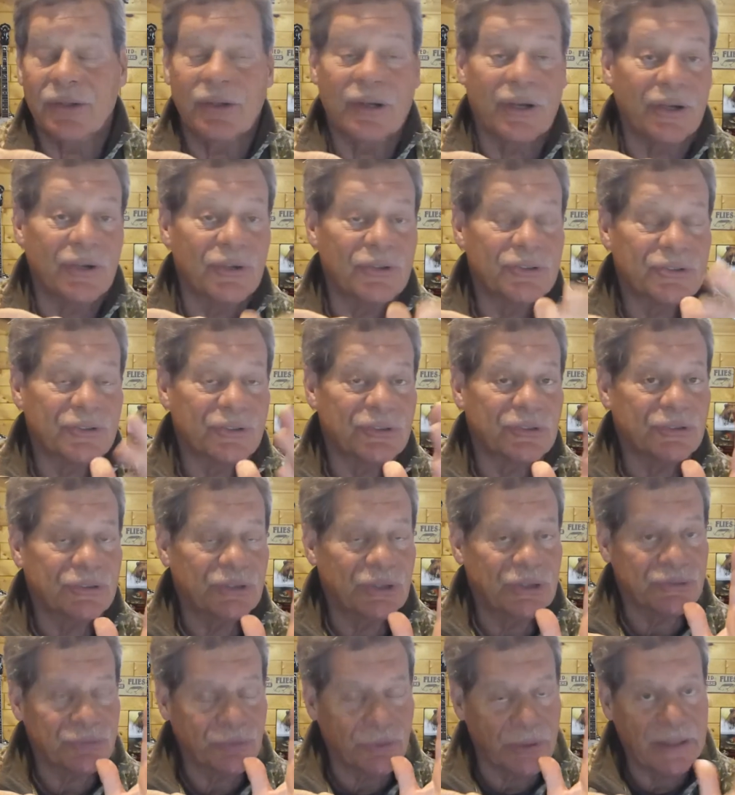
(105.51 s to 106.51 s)
You can use this
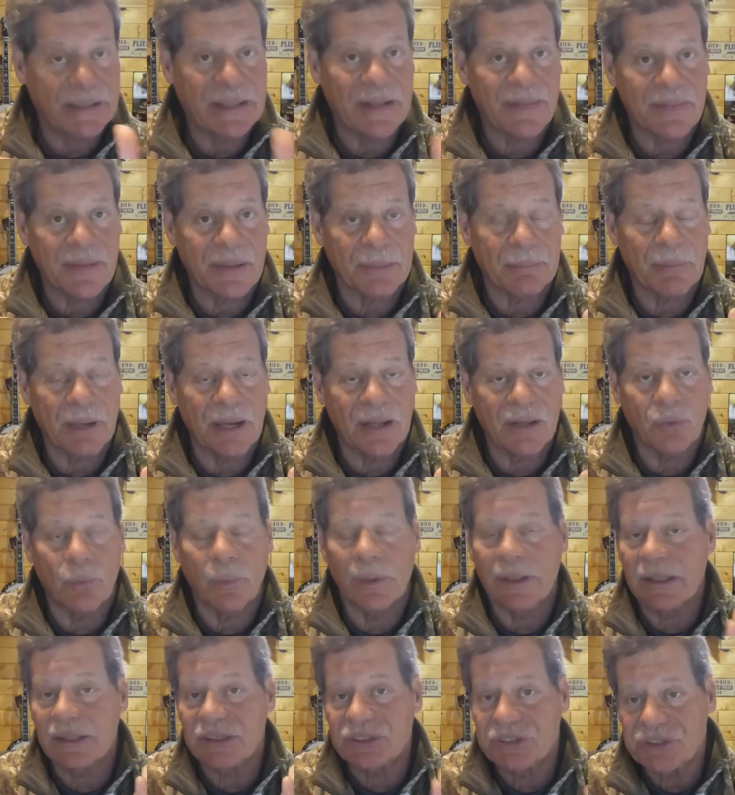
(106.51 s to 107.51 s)
just for anything, by the
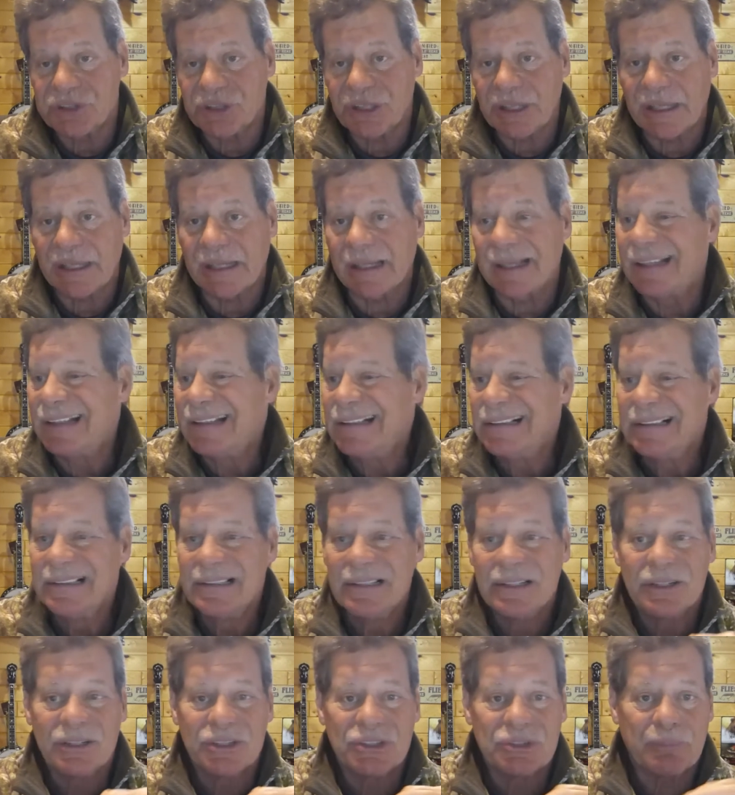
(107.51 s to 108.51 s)
way. A jig,
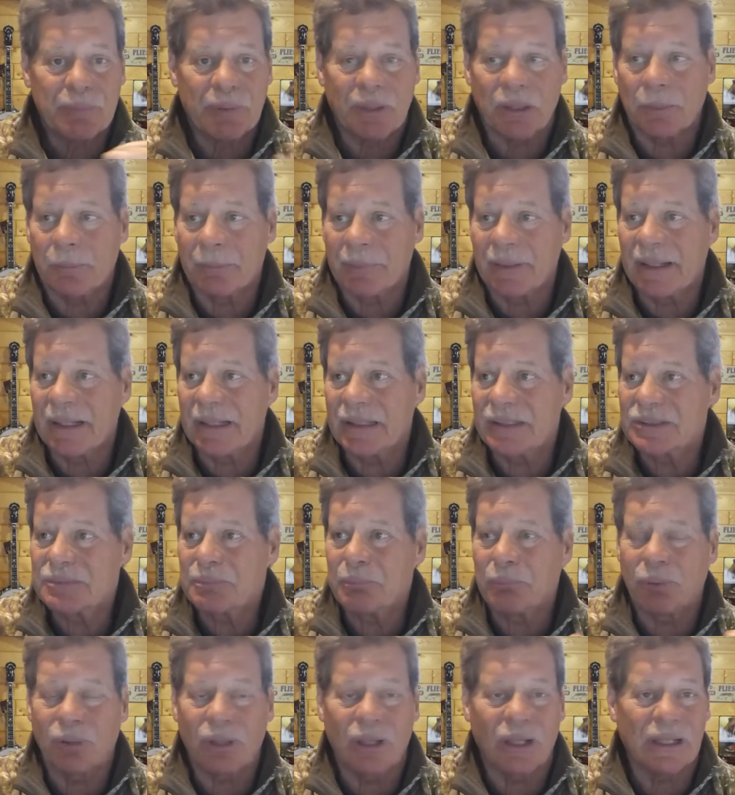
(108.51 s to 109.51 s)
spinner baits,
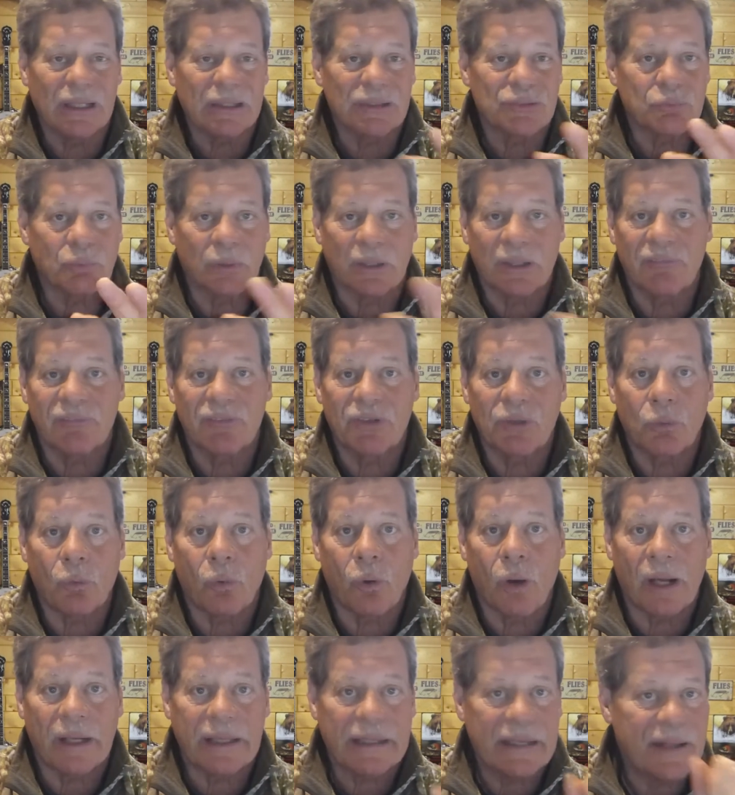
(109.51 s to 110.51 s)
plugs, whatever you
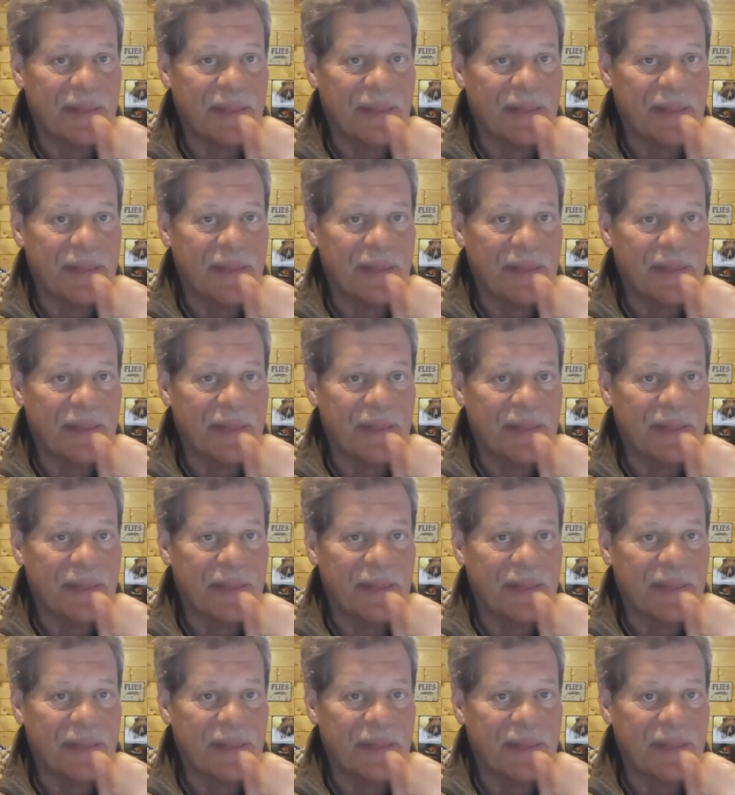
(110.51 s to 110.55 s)
want.